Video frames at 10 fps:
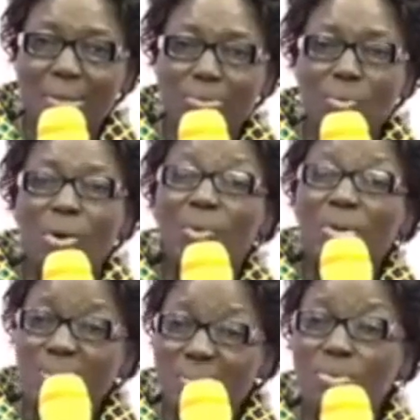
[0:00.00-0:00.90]
So you
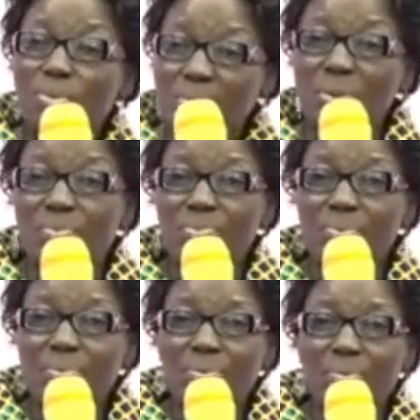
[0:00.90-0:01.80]
cannot distance yourself
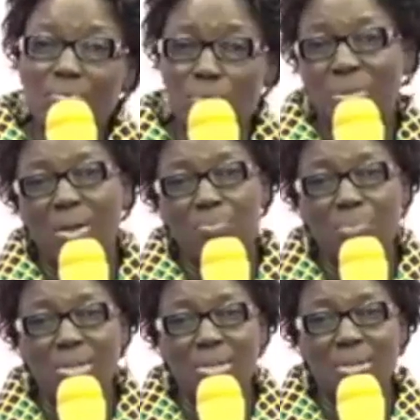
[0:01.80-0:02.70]
from the
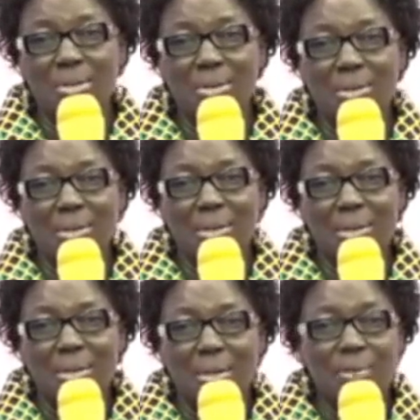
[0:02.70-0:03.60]
government.
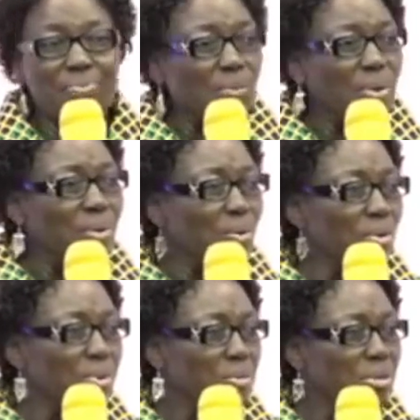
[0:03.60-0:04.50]
Even when you
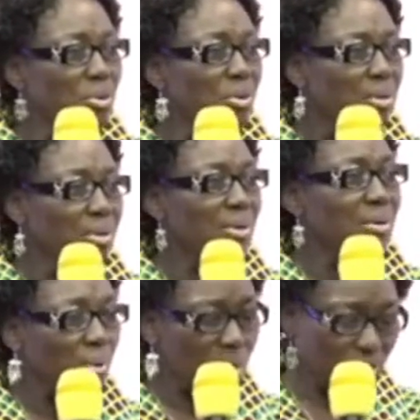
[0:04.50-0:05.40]
got the mission,
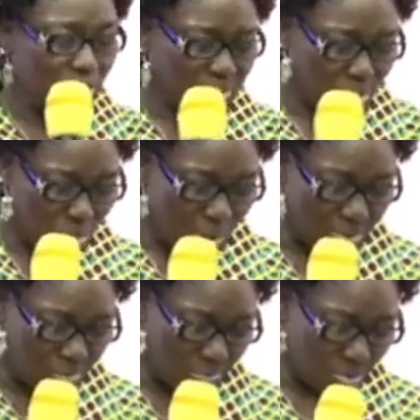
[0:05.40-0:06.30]
all those things you
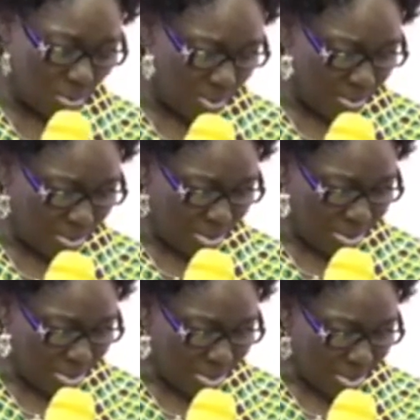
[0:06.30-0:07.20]
ask for
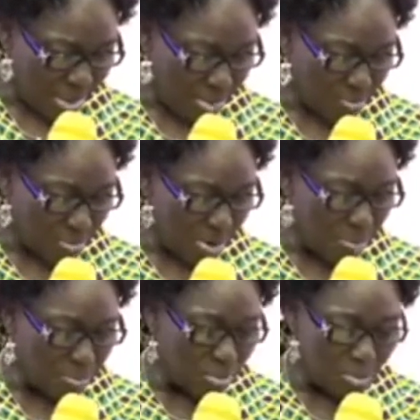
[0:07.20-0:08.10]
are from the government.